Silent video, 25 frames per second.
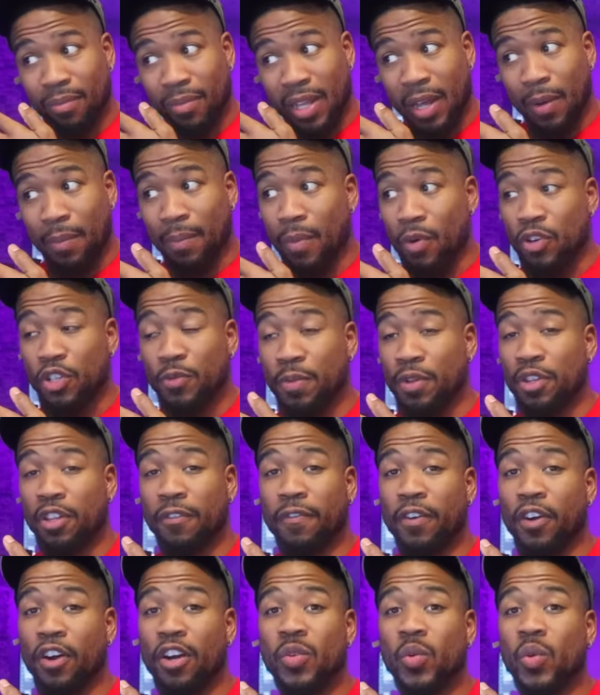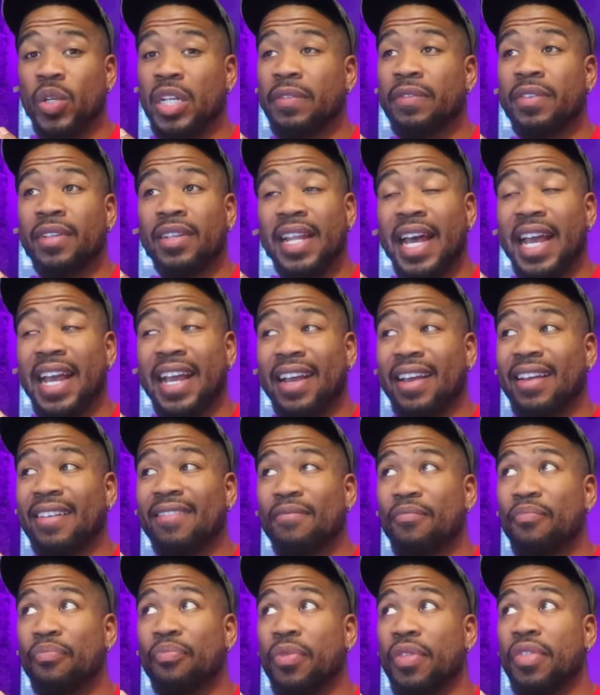like most motherfuckers won't even like
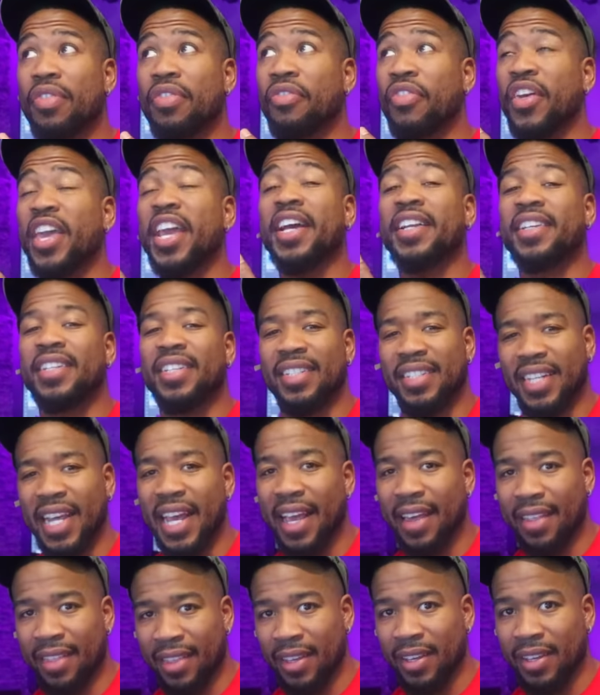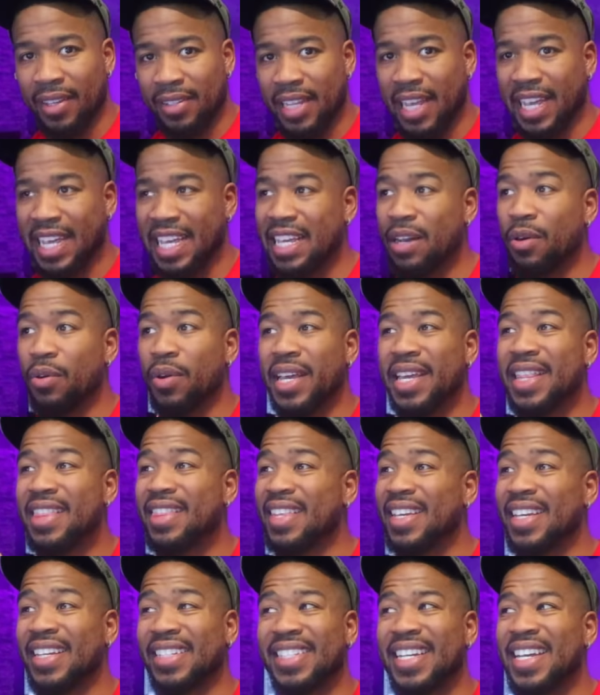think to take things. Like he
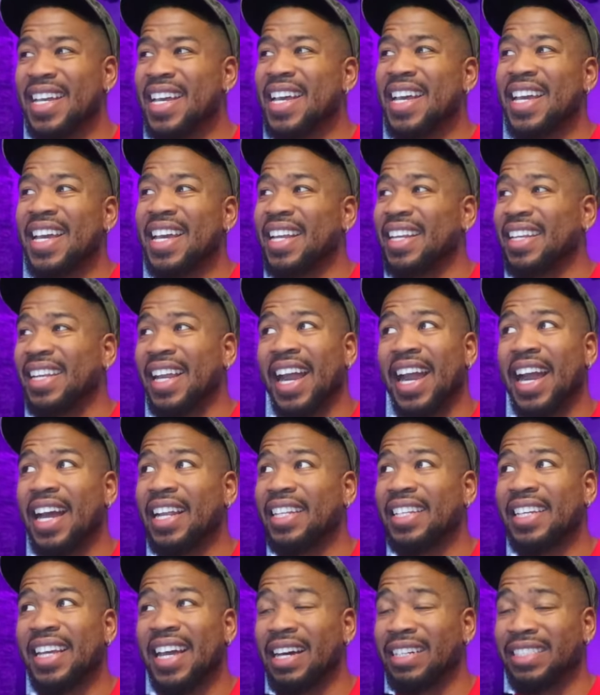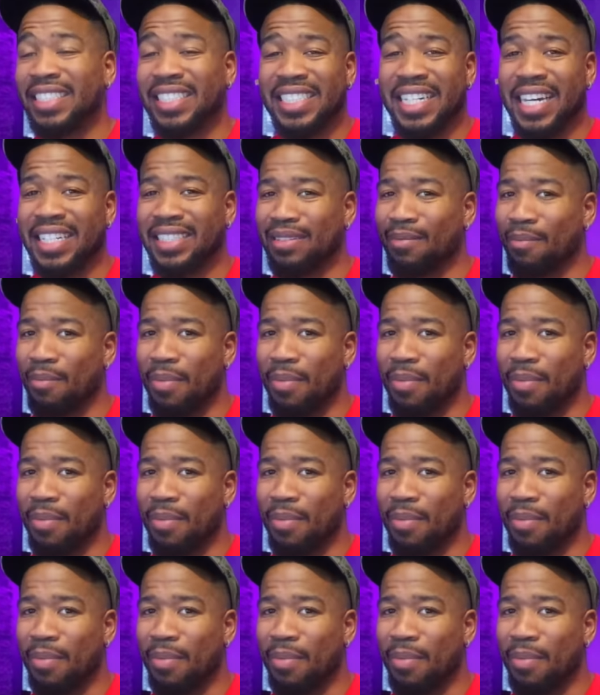thinks entirely outside